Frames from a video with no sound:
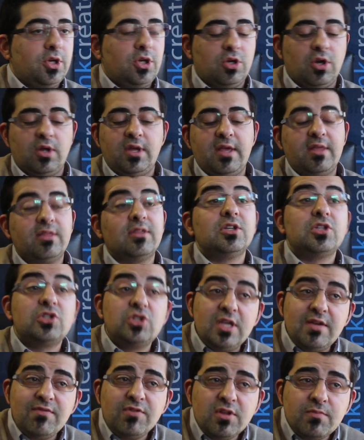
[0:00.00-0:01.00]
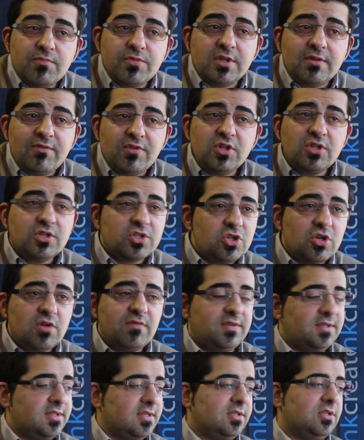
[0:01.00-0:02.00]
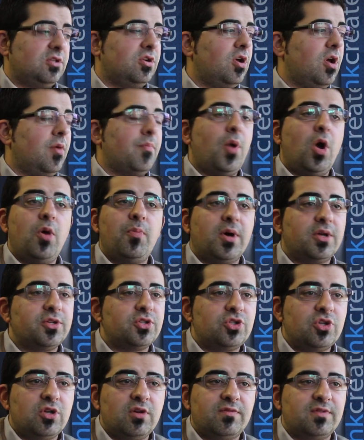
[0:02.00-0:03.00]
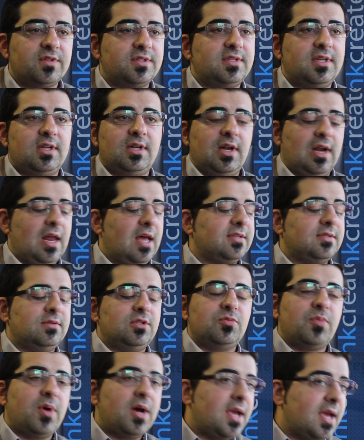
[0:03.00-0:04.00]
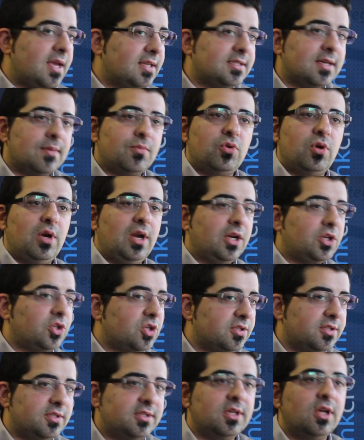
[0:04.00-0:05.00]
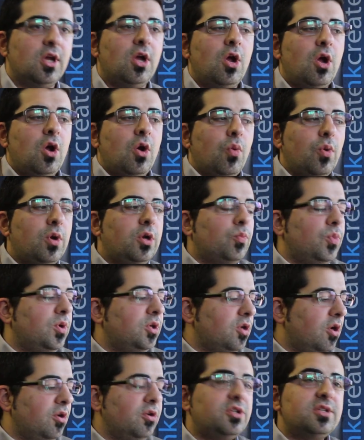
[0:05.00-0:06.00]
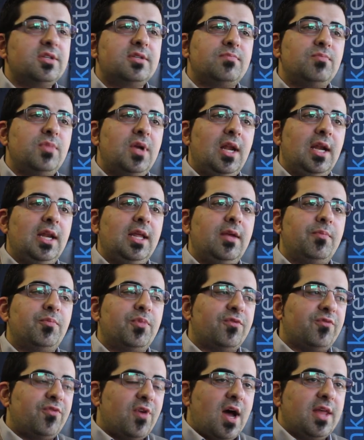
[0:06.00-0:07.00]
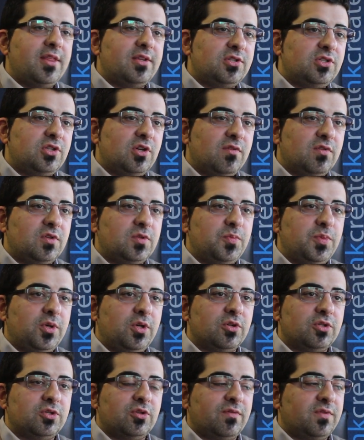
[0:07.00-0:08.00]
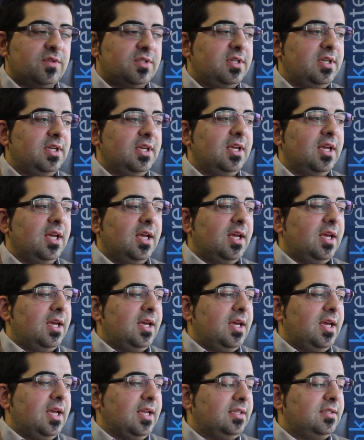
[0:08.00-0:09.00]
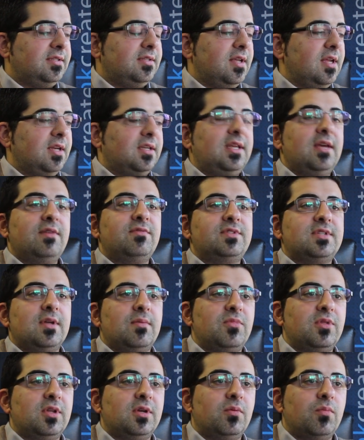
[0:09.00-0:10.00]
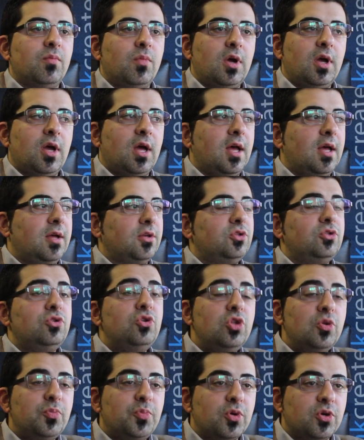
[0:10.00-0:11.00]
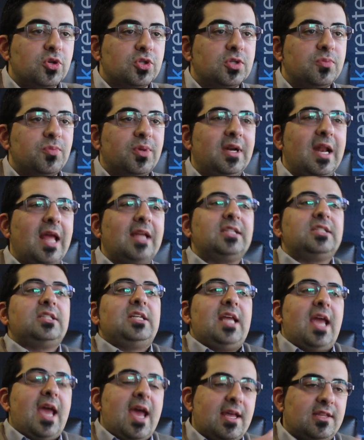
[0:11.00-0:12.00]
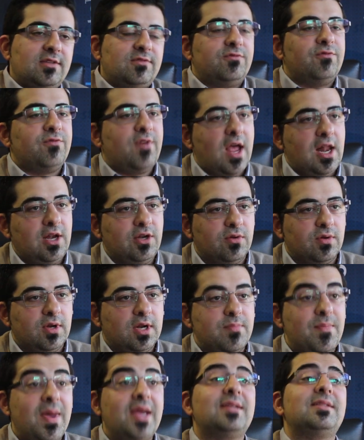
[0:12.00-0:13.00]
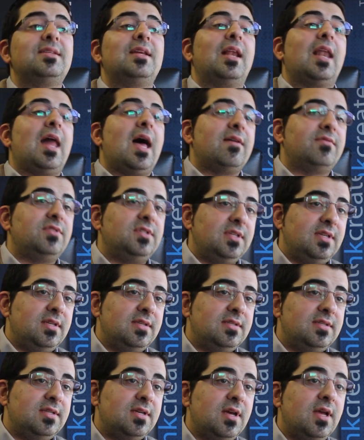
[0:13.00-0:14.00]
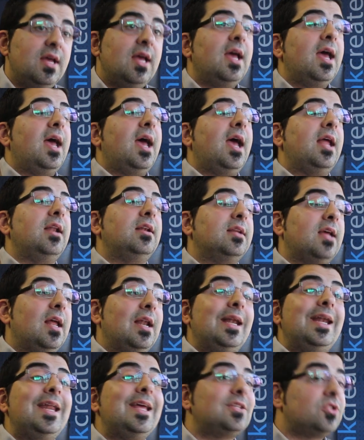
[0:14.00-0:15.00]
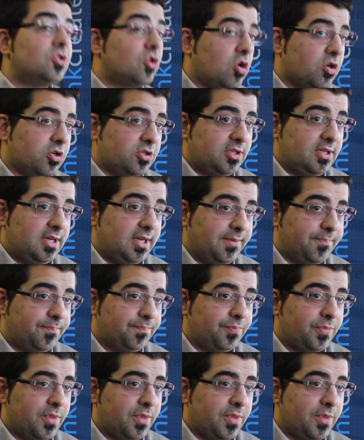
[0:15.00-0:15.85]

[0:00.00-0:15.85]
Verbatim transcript: You know, this, even the services, you know, a mobile service that allows them to buy airtime or electricity. We don't just merely provide a service because obviously it gives something to the person, but it actually adds value and it makes their lives easier and less costly.